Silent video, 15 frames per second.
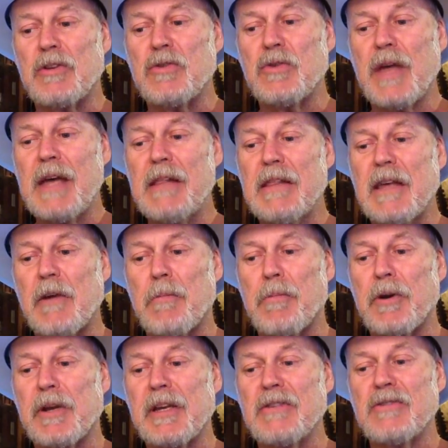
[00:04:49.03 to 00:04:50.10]
to do that that'll
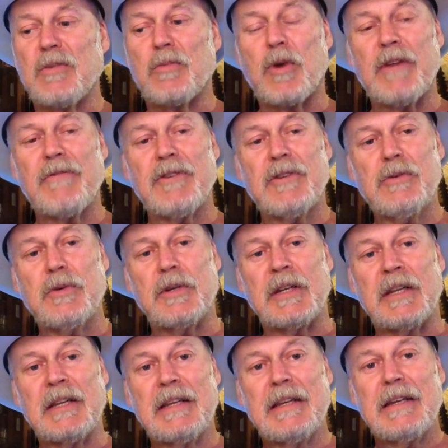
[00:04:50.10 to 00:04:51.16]
bring in some revenue
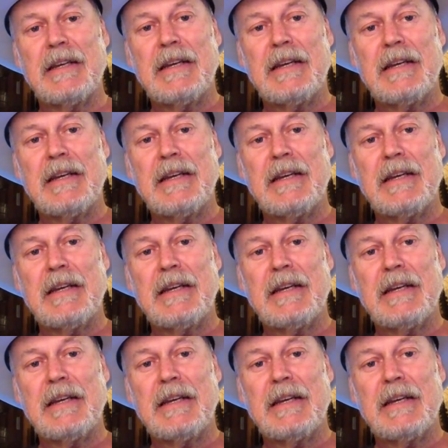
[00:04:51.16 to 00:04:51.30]
and